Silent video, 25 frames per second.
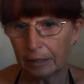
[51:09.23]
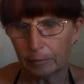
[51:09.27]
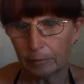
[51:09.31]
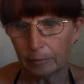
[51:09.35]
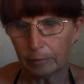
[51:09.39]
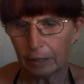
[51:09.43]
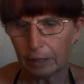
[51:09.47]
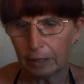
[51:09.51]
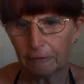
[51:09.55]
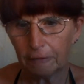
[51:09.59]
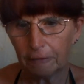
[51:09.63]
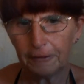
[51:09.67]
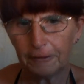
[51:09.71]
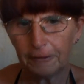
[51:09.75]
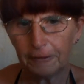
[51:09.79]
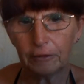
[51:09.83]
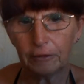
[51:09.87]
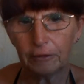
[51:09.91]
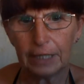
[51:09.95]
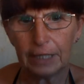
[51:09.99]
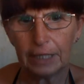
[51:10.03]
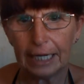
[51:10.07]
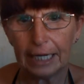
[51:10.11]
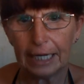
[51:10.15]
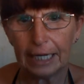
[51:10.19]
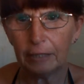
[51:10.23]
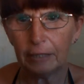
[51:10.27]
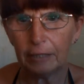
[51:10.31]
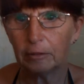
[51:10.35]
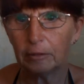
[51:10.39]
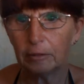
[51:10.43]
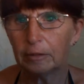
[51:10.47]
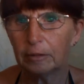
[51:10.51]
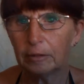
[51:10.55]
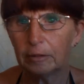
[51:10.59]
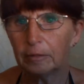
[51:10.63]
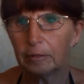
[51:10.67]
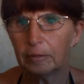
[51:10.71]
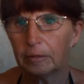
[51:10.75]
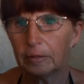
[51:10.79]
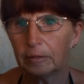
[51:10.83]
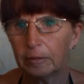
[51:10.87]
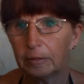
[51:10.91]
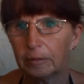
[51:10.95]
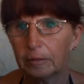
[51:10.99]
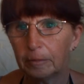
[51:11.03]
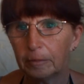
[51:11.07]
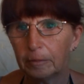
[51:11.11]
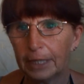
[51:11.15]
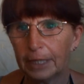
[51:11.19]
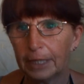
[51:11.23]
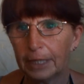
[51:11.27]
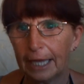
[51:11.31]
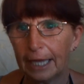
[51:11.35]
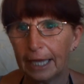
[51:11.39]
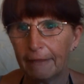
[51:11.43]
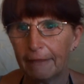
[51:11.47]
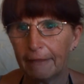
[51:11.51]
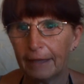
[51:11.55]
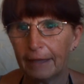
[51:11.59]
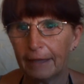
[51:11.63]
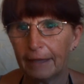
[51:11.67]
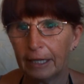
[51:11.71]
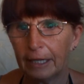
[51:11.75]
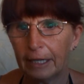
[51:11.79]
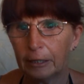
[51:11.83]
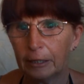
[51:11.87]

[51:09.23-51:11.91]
I'll figure it out. We get there.